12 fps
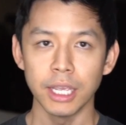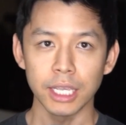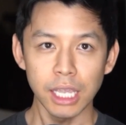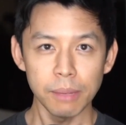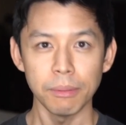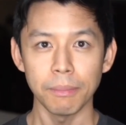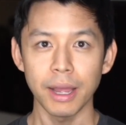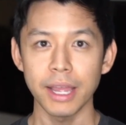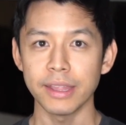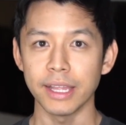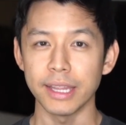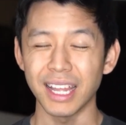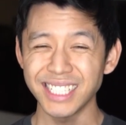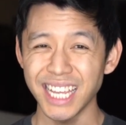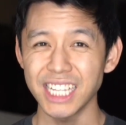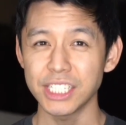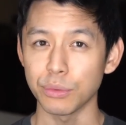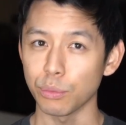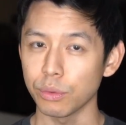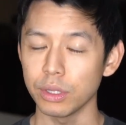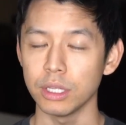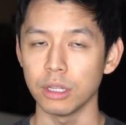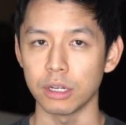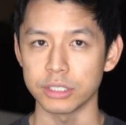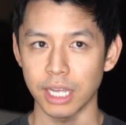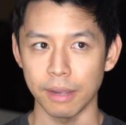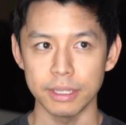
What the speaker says: keep in mind that that takes a really long time.